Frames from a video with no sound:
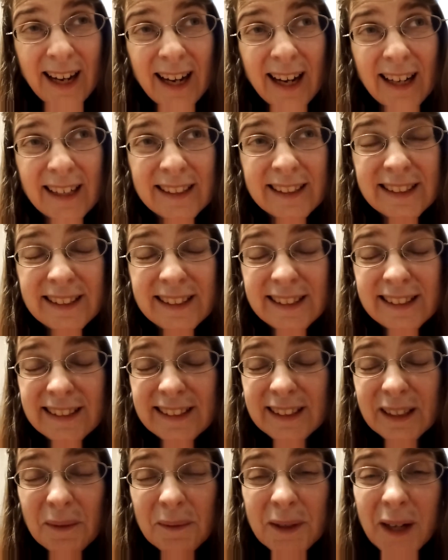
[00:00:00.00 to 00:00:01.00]
I
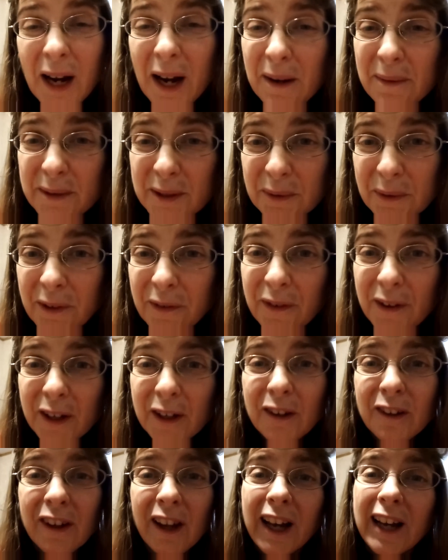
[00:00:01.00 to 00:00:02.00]
sometimes we
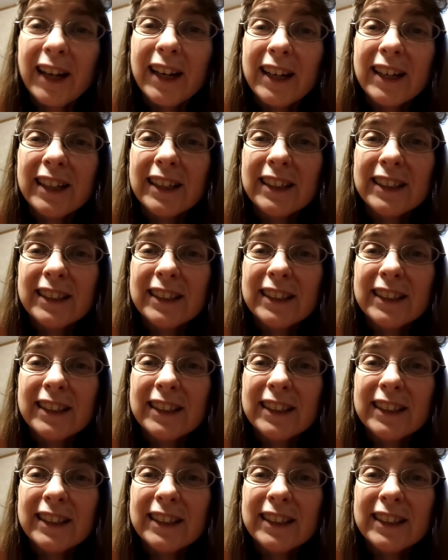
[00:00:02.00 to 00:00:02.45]
feel like